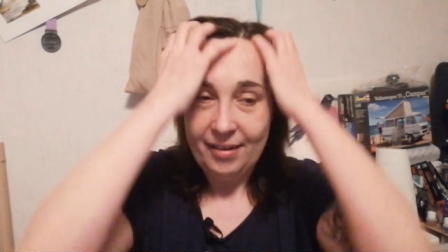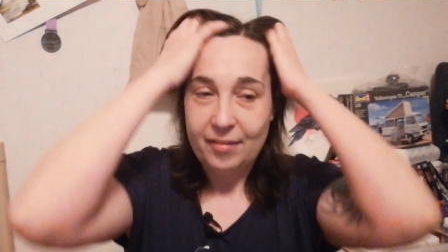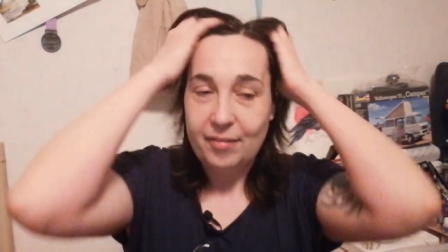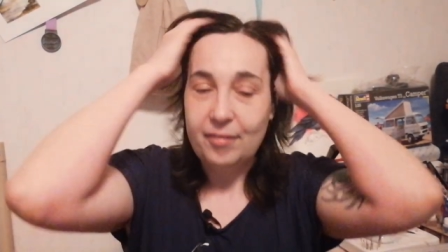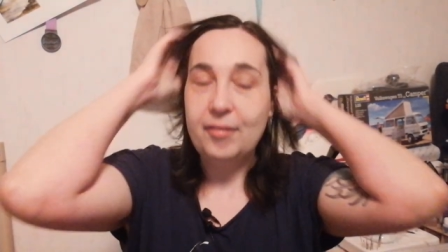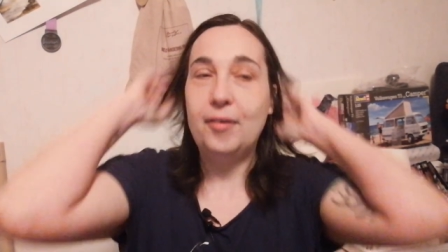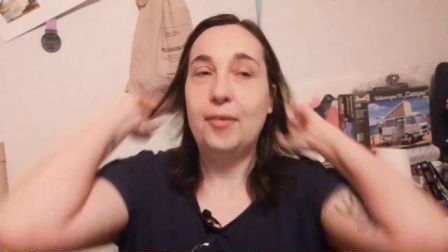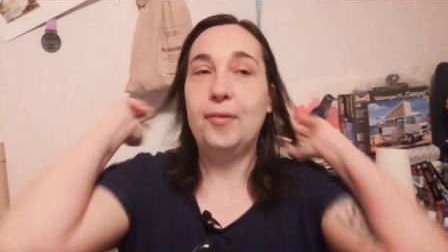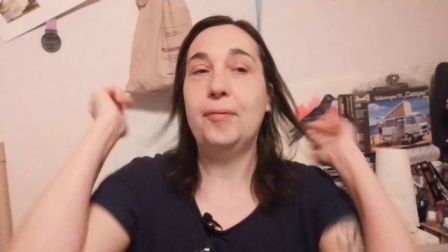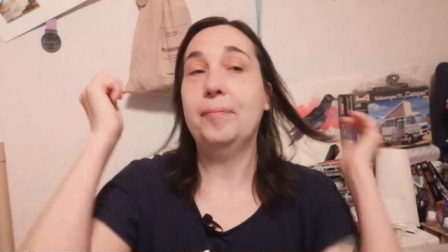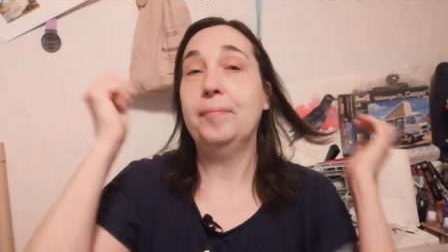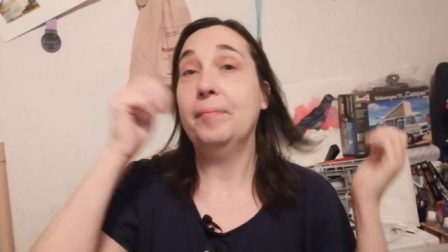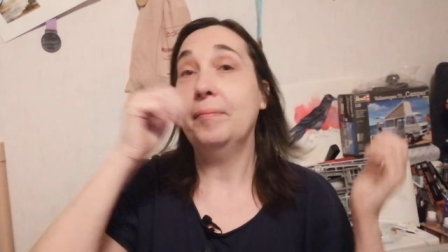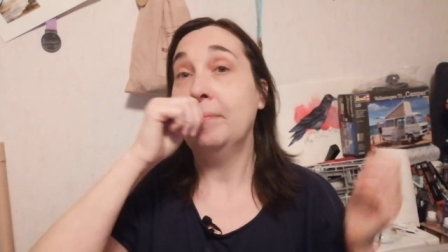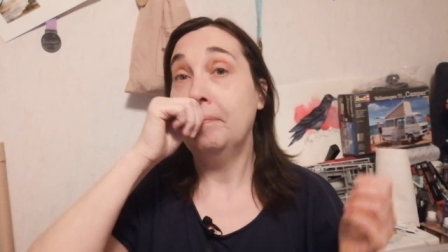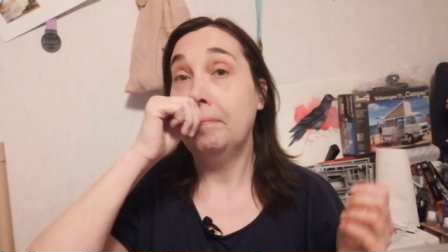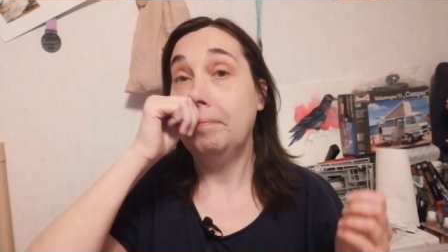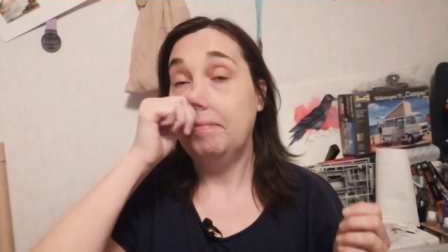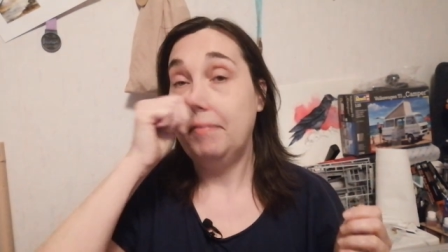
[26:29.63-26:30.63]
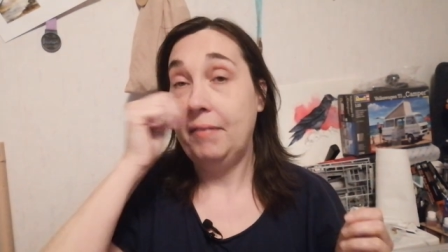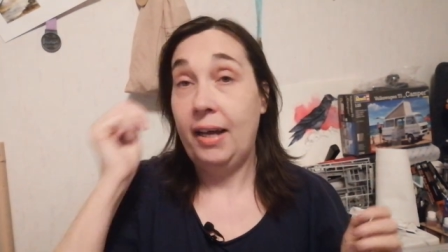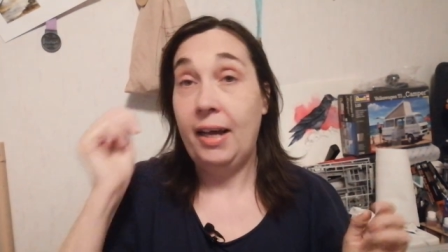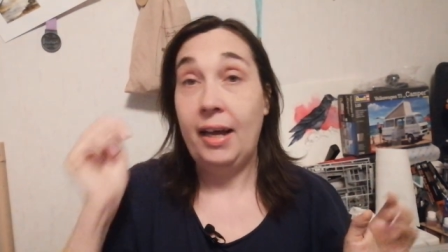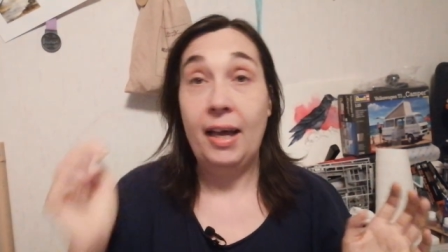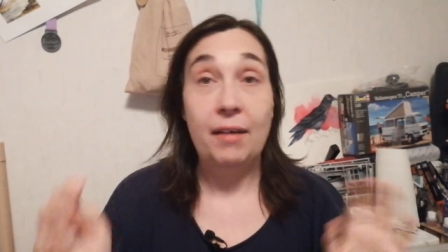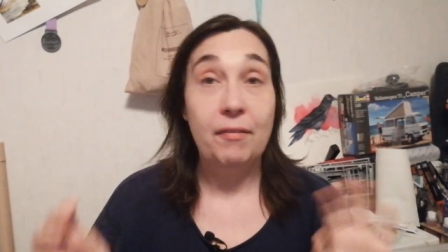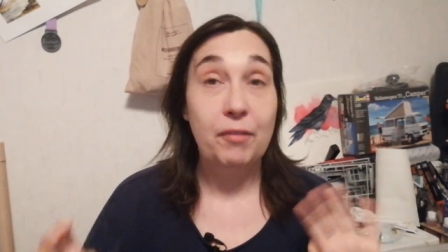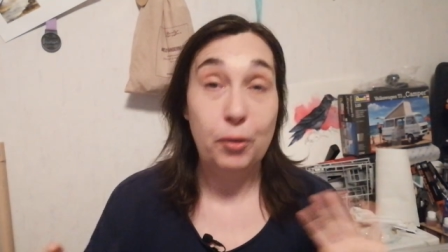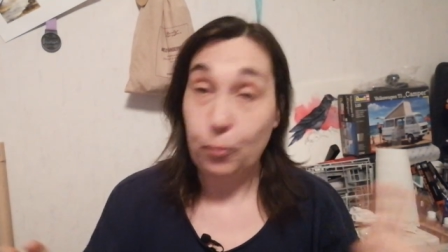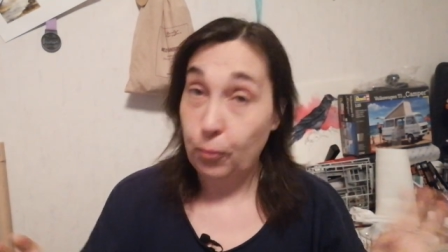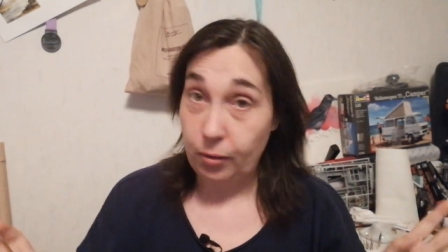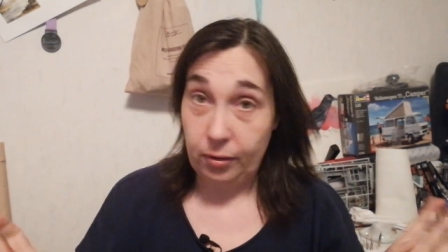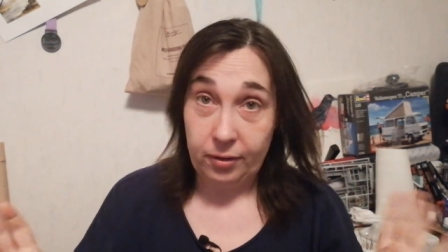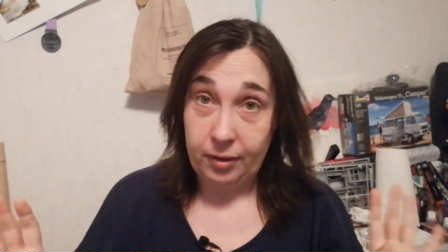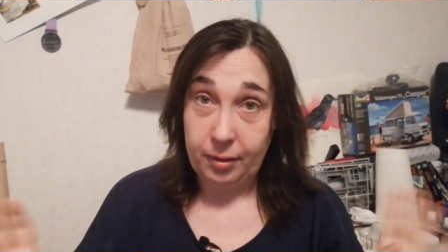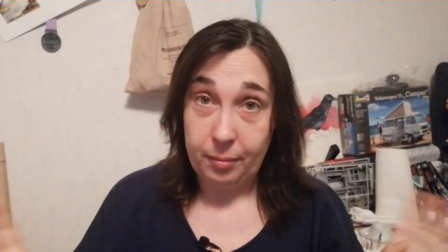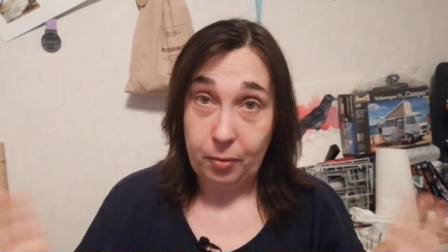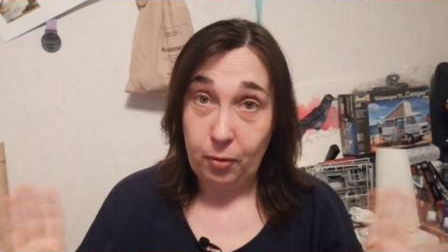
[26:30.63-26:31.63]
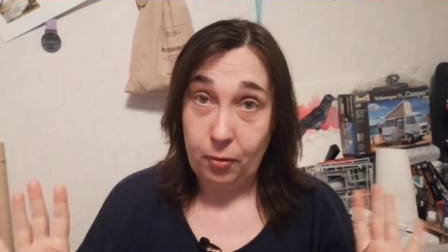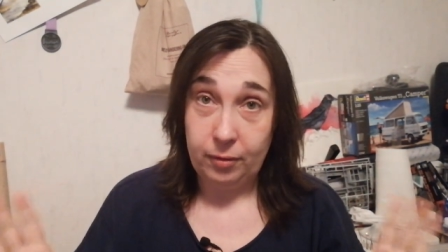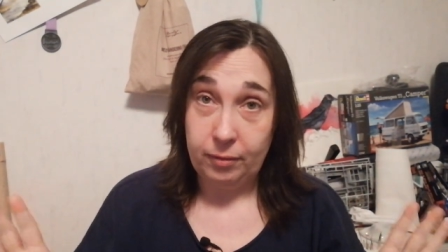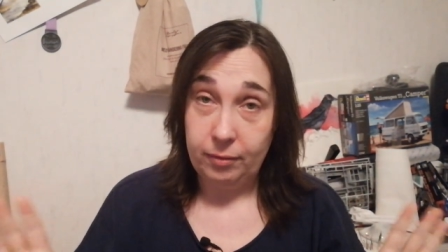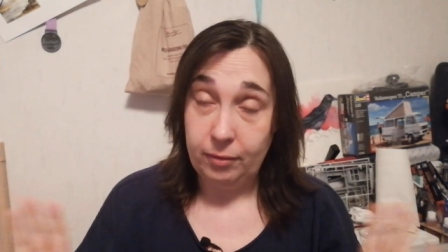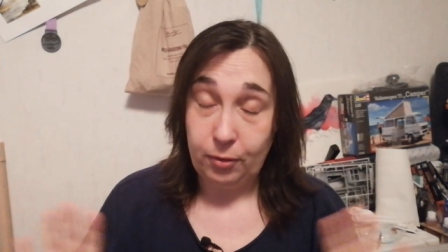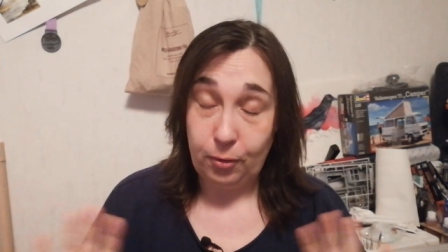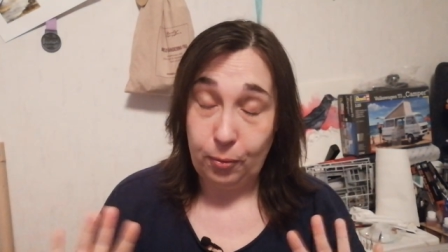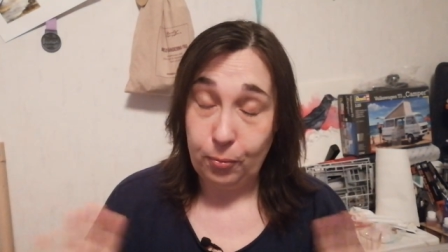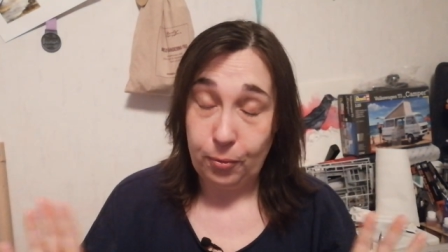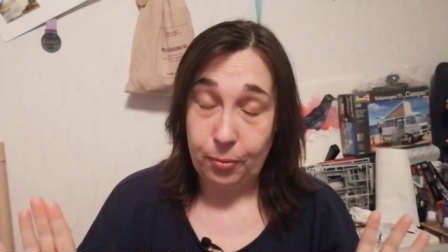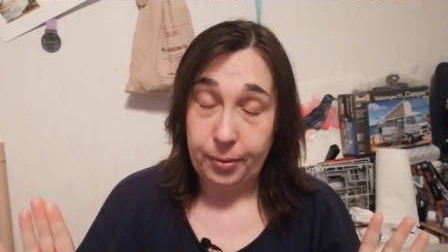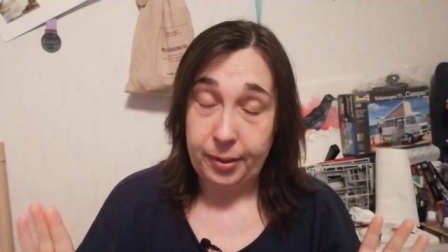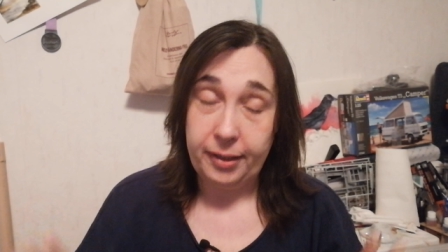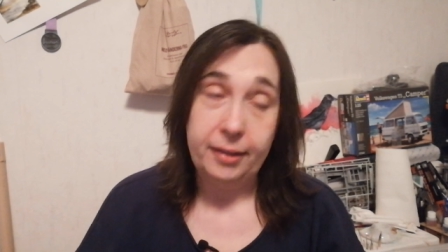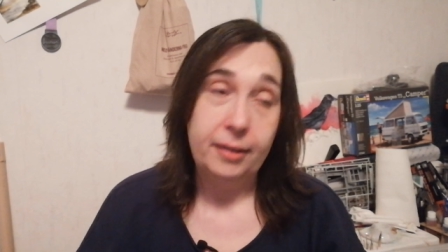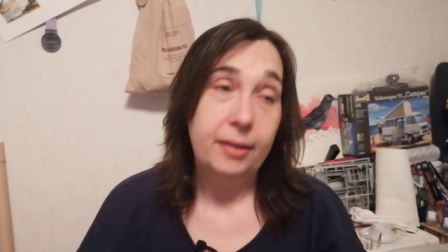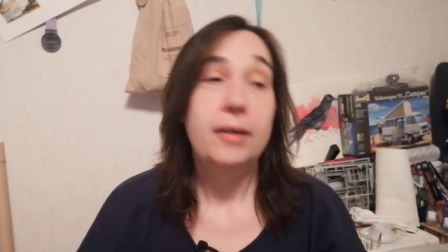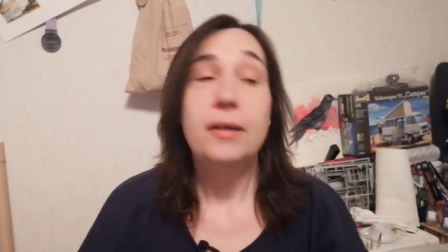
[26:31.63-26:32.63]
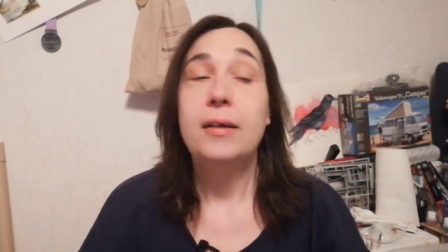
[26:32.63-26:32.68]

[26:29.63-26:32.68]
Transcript: So I haven't ordered them all, don't worry.